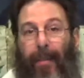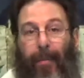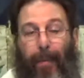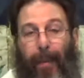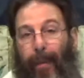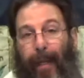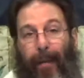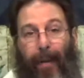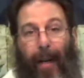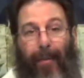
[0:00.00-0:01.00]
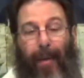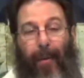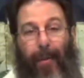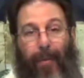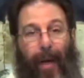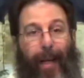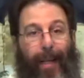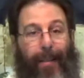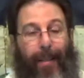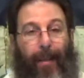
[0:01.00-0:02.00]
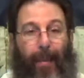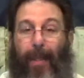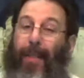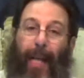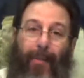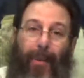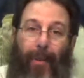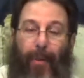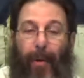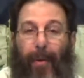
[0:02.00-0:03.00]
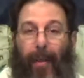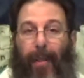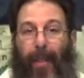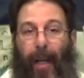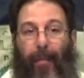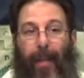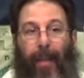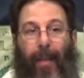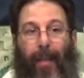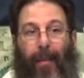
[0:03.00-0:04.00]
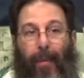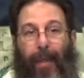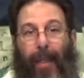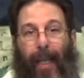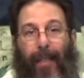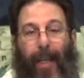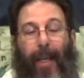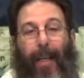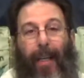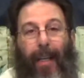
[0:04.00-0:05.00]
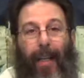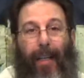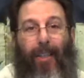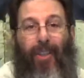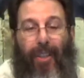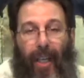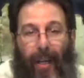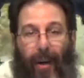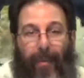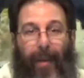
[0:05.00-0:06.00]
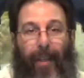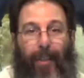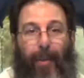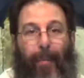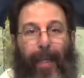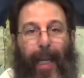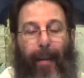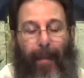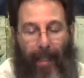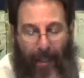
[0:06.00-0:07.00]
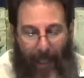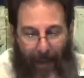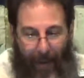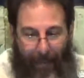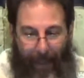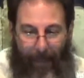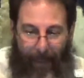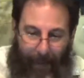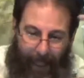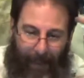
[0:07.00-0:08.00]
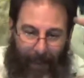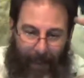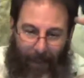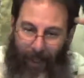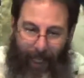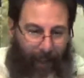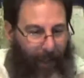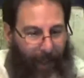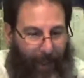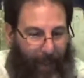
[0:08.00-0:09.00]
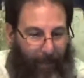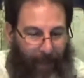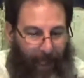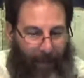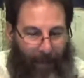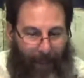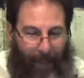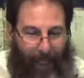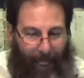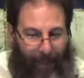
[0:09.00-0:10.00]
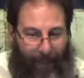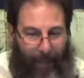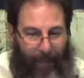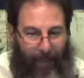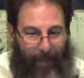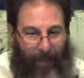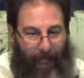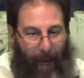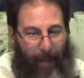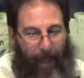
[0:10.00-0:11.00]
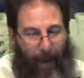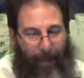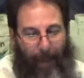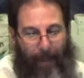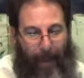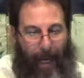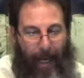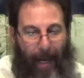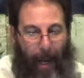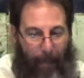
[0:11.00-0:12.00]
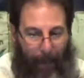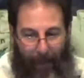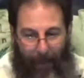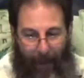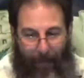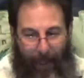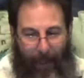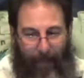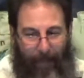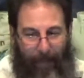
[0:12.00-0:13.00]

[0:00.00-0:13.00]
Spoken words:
Well, if you read Rav Scholl's writings, you know, because that's what they'll quote all the time, what do they say? It's a sin offering. Yeshua became the sin offering. Wait, let's just take a look in verse 6. How many offerings? We got a burnt offering,